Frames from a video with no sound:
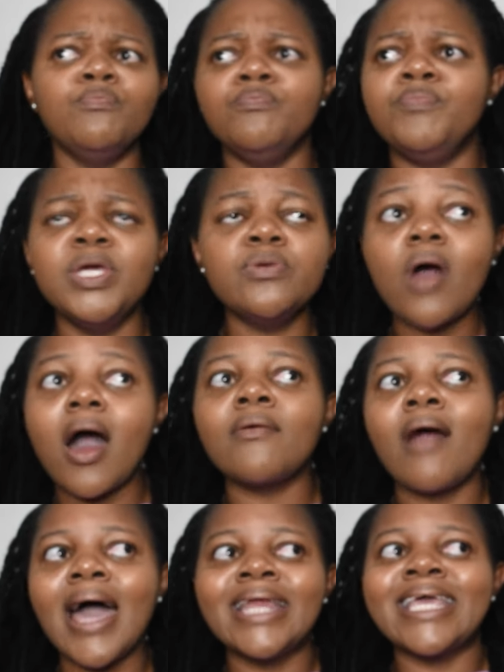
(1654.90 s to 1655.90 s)
be
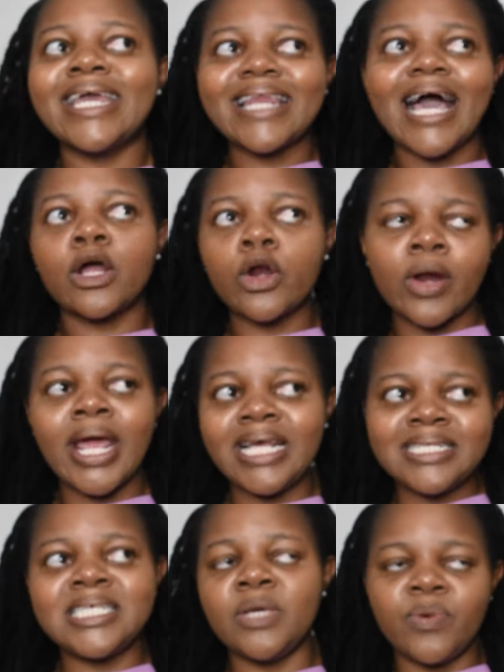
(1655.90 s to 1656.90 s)
rah-rah and get like
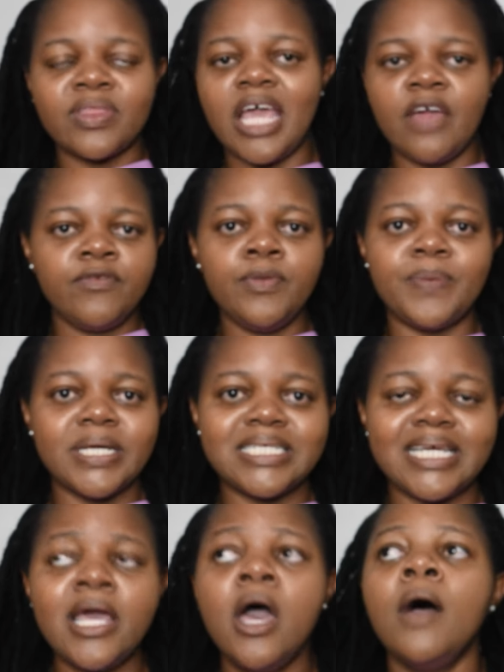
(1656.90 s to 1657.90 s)
crazy with
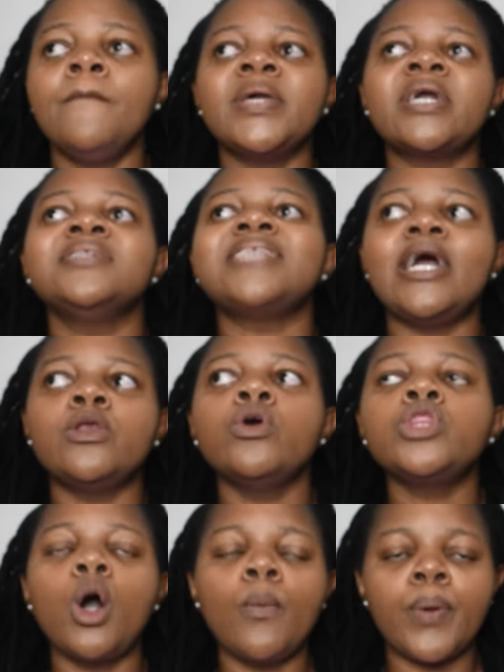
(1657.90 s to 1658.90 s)
everybody because I know
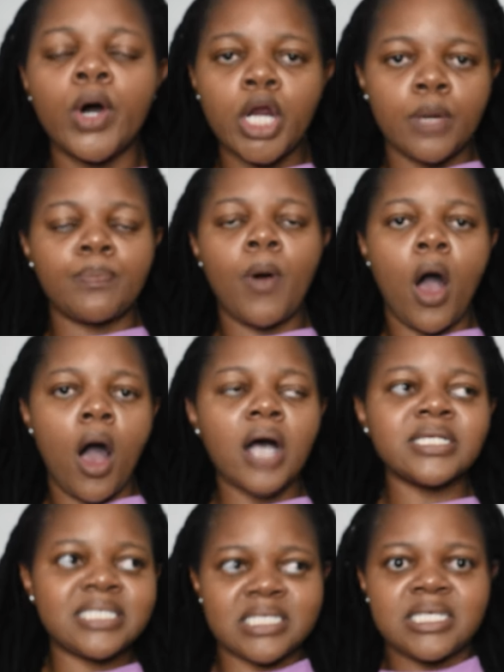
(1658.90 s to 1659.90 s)
they'll put it
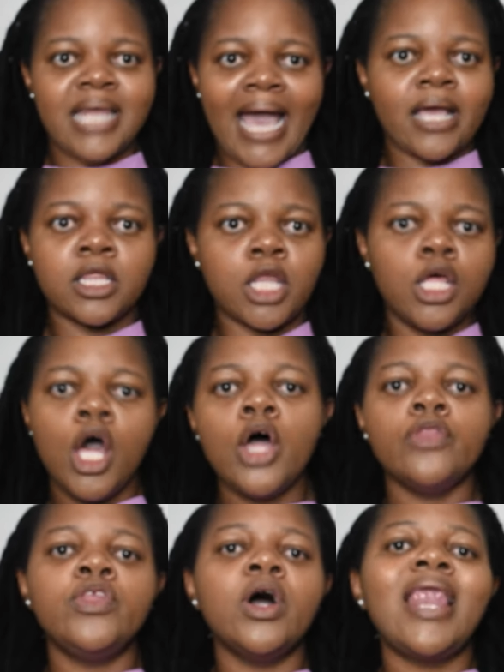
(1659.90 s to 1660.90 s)
past, like
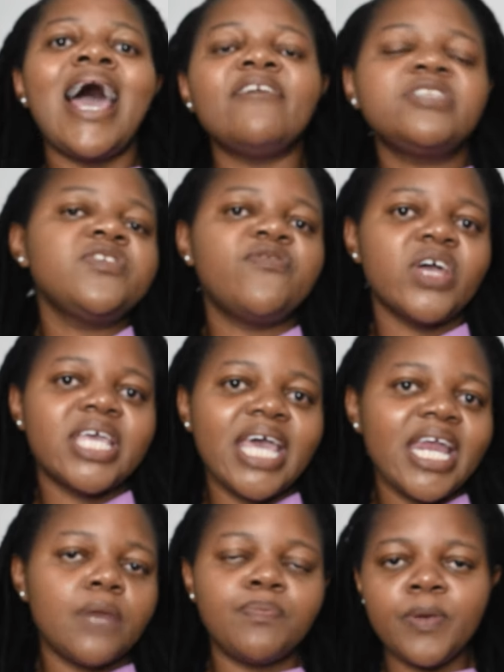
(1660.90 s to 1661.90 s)
they'll have to forget
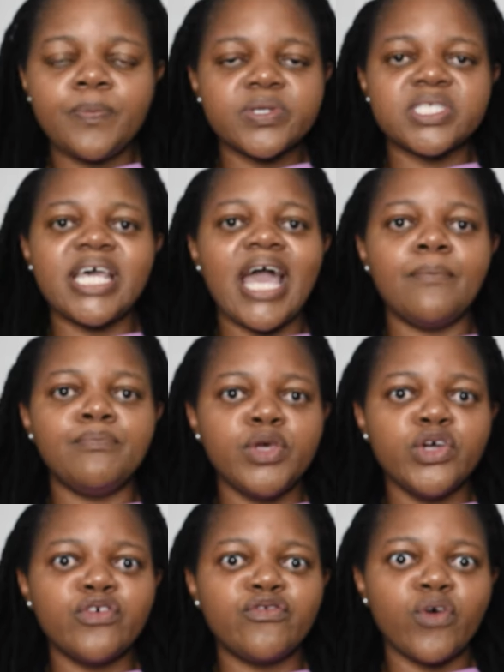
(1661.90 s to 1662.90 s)
it. People say I'm
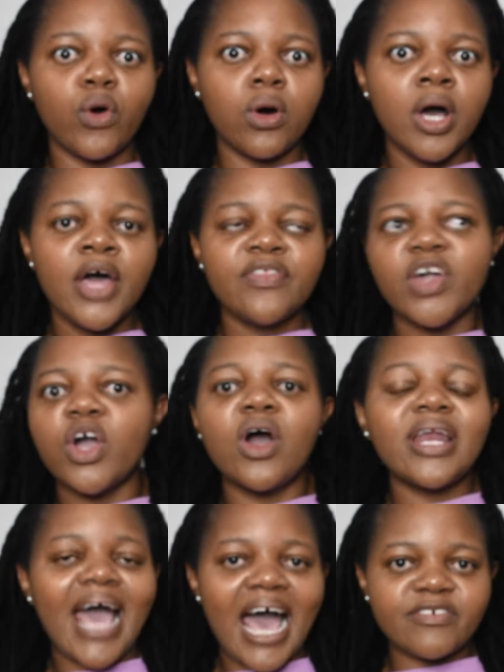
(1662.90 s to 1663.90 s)
beautiful. They're going
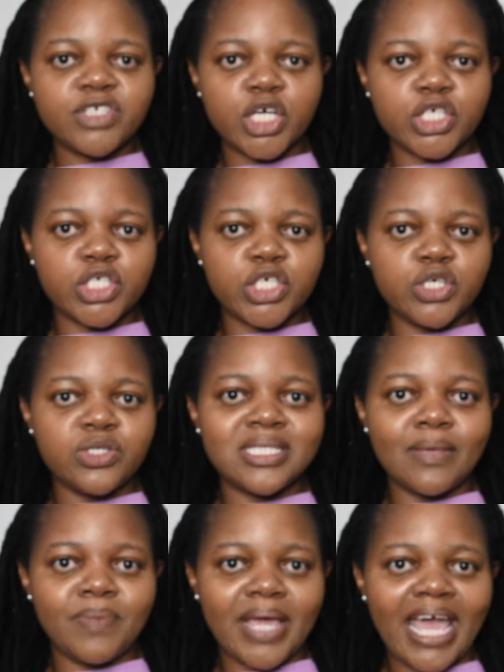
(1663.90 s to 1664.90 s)
to have to excuse the
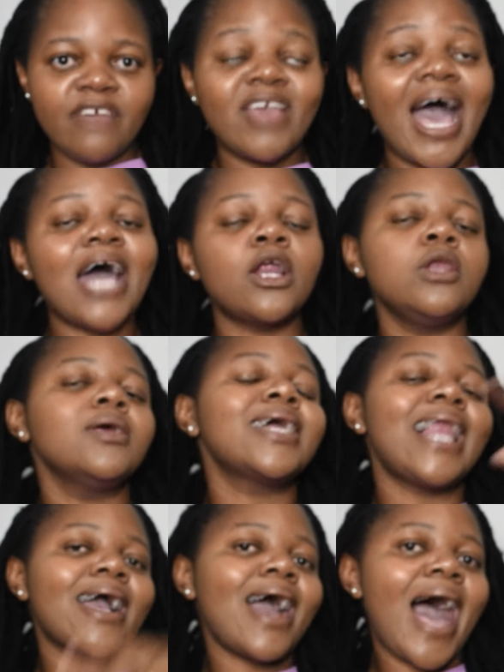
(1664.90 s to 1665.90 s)
behavior. I don't look
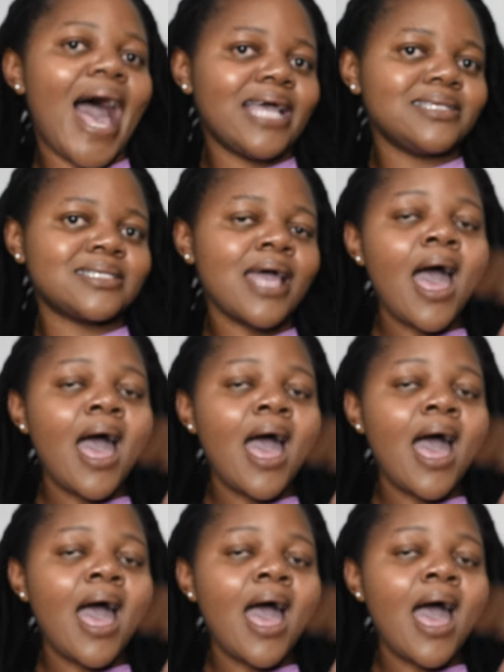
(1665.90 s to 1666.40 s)
like ice.